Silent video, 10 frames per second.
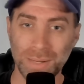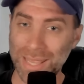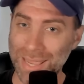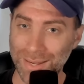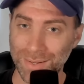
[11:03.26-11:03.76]
But
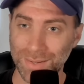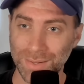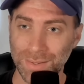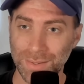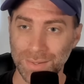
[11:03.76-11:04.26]
again,
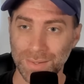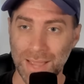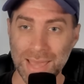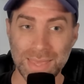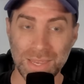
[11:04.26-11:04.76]

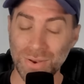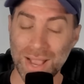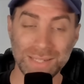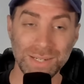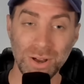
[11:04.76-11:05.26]
I think you
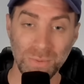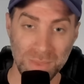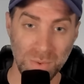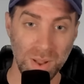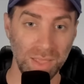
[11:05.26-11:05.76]
guys know
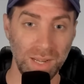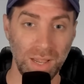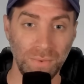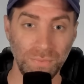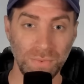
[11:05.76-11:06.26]
me well
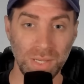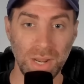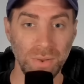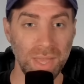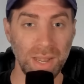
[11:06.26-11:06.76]
enough to
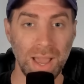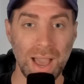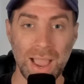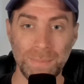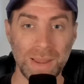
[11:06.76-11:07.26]
know that
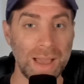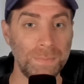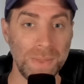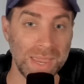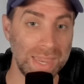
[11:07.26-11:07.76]
I'm
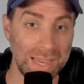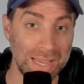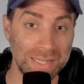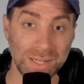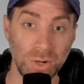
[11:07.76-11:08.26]
not picking
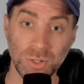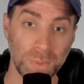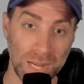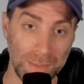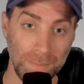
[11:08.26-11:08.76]
against Coach
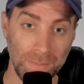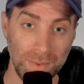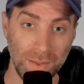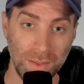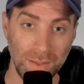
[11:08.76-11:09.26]
Prime.
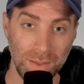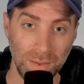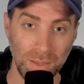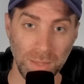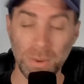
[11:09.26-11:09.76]

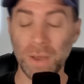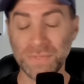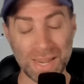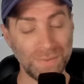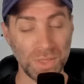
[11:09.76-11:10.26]
The Buffs
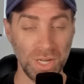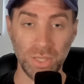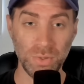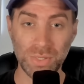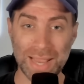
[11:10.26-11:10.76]
have nothing to
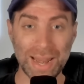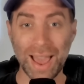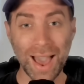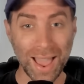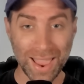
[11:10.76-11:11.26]
lose, and
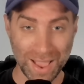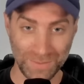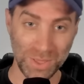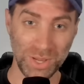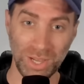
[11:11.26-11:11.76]
I
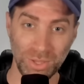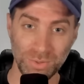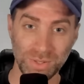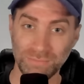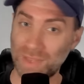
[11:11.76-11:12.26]
have nothing to
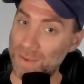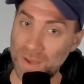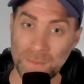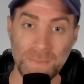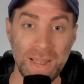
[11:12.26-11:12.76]
lose. I'm
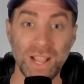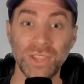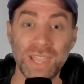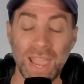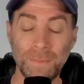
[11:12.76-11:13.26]
not betting
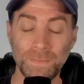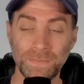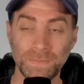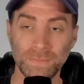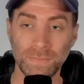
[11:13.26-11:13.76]
on the game.
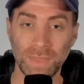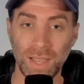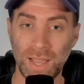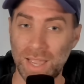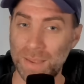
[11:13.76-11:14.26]

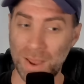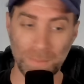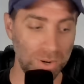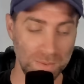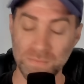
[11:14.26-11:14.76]
I'm not
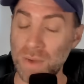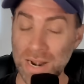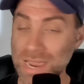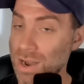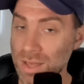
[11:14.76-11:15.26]
putting
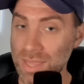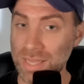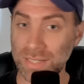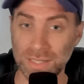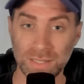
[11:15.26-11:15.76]
money on
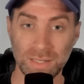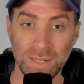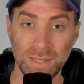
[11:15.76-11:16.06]
this.